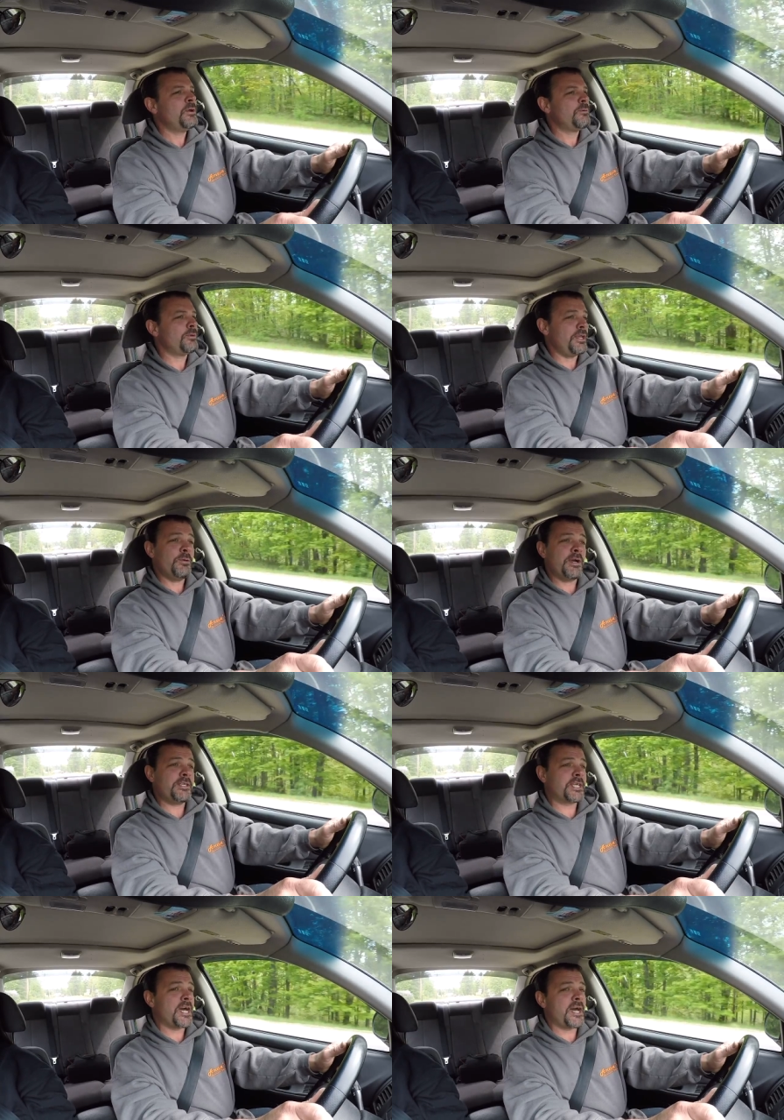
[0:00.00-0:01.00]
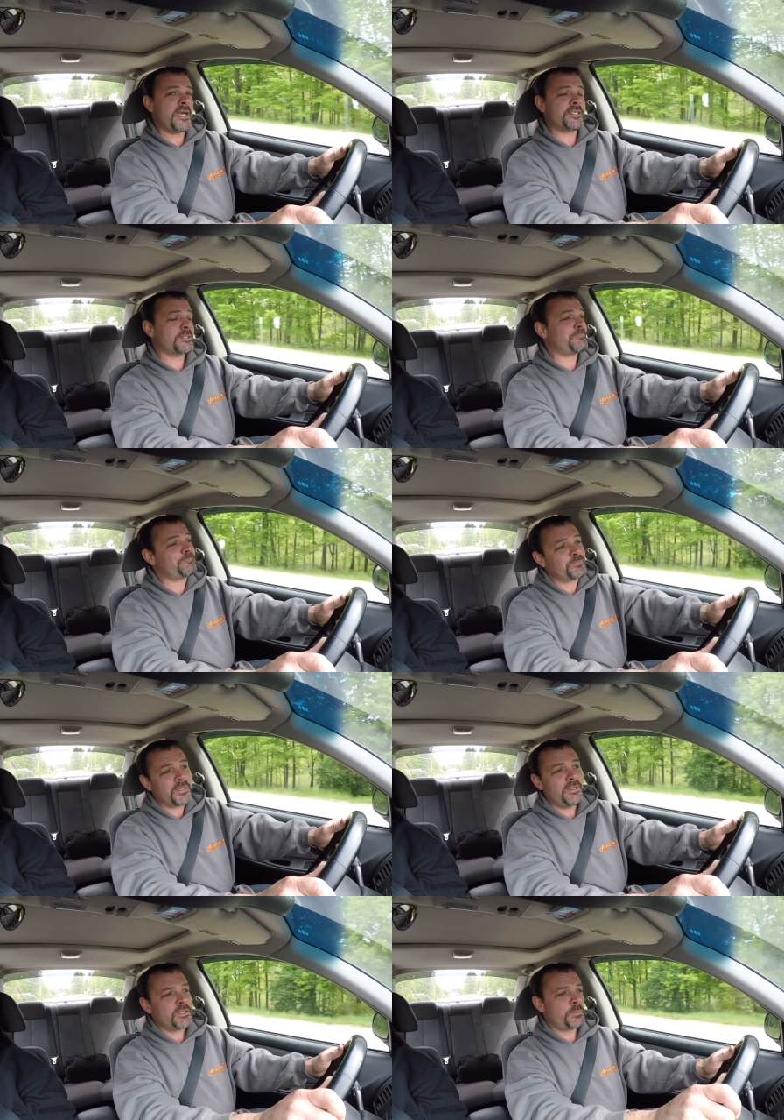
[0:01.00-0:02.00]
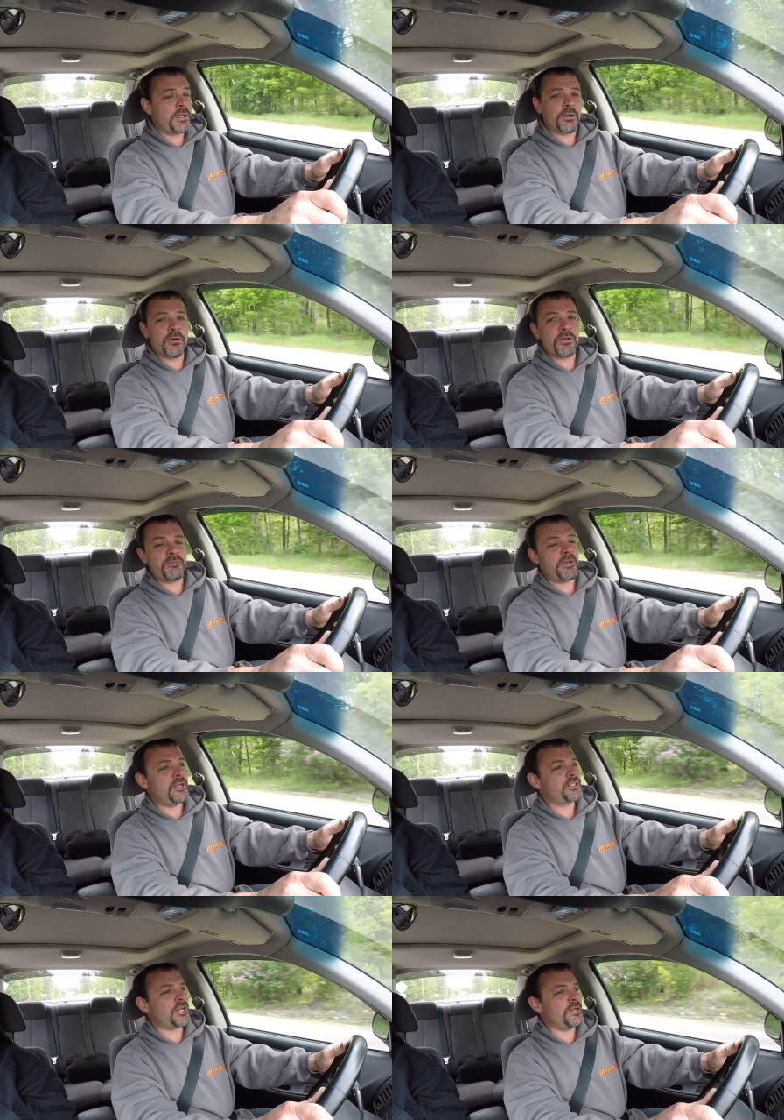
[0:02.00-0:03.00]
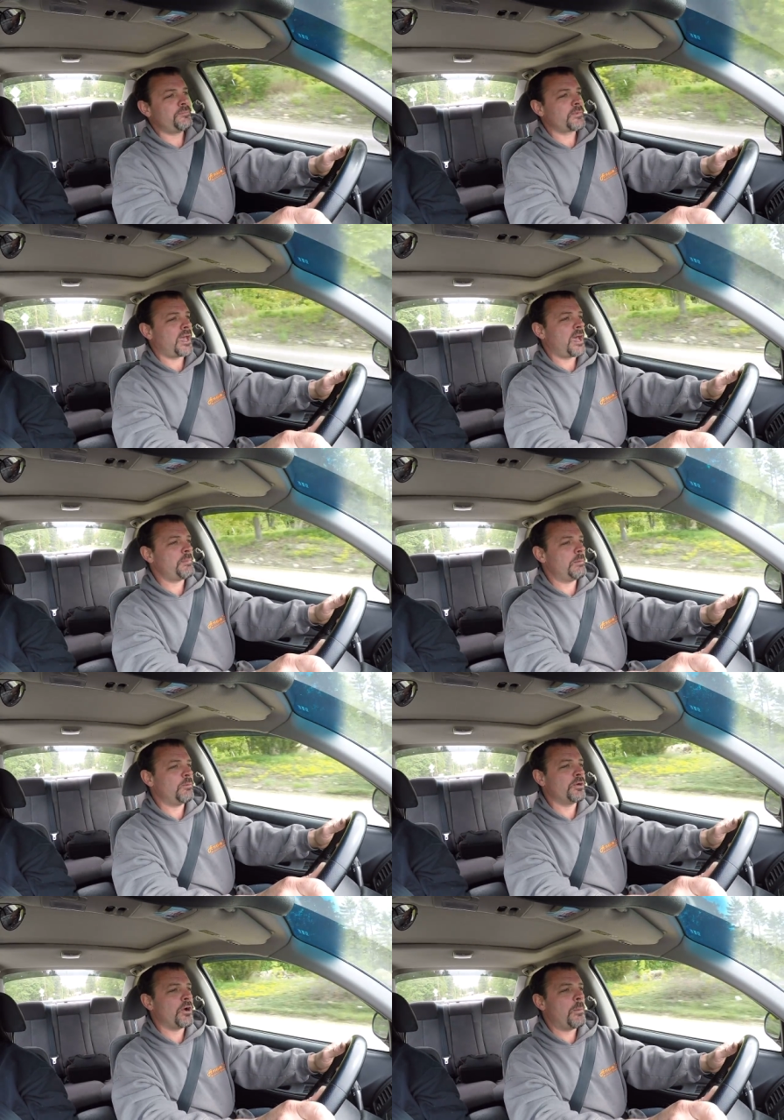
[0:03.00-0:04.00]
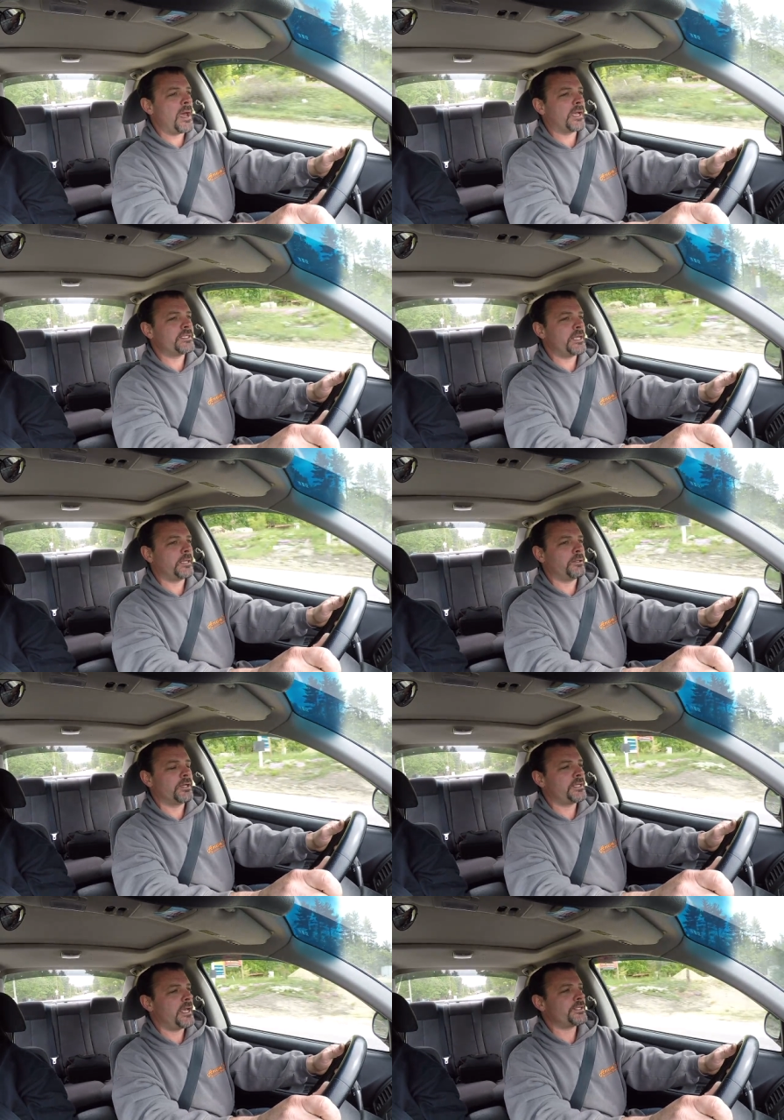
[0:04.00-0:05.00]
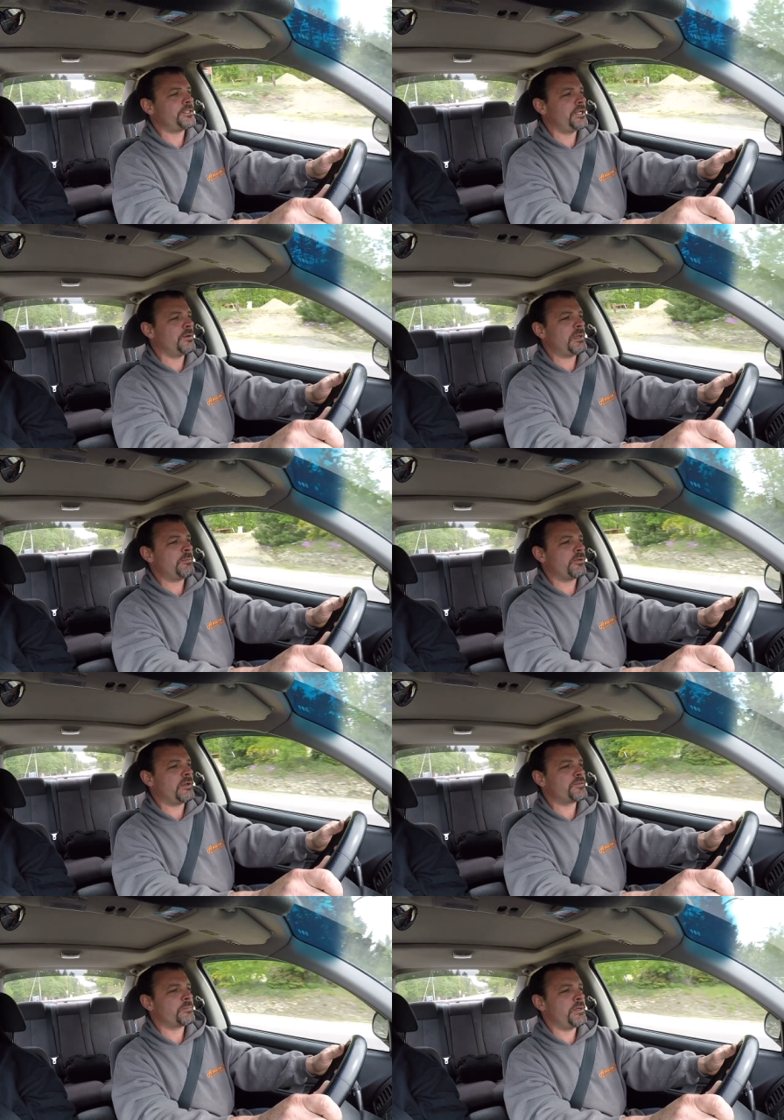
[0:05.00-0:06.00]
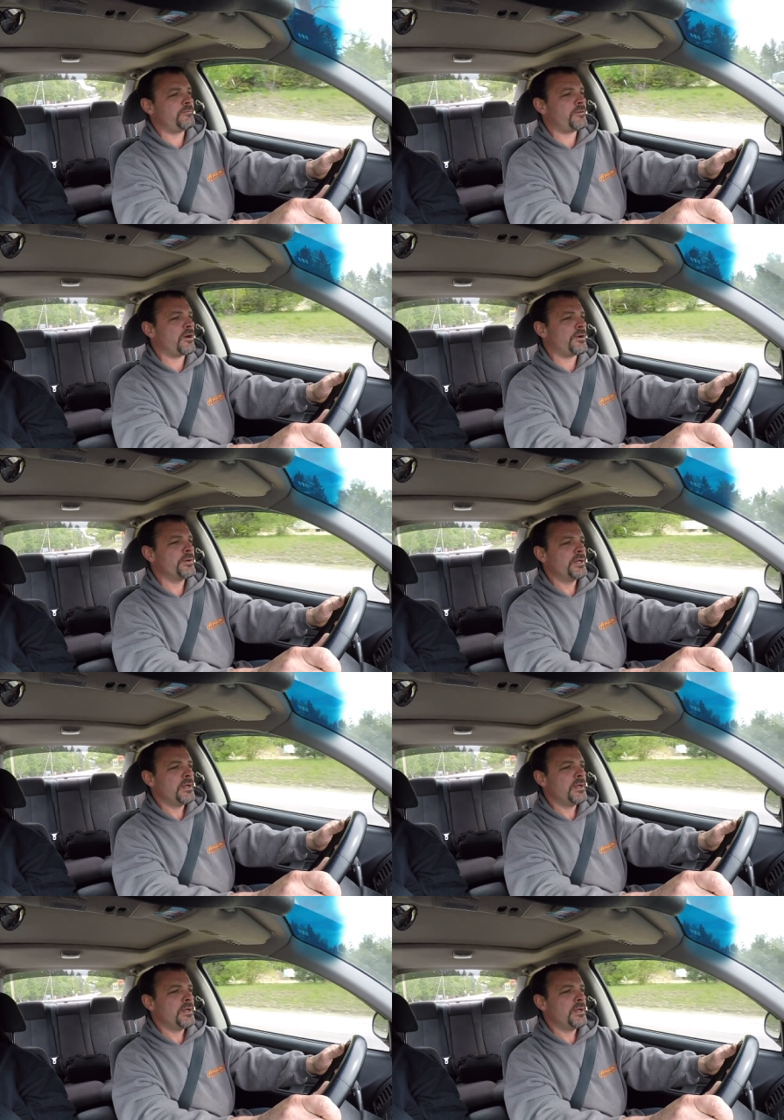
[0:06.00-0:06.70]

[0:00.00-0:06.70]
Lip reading: Well, anyways, guys, it's been a cool adventure. Maybe we'll go back and take a look next year. Maybe we'll have some info.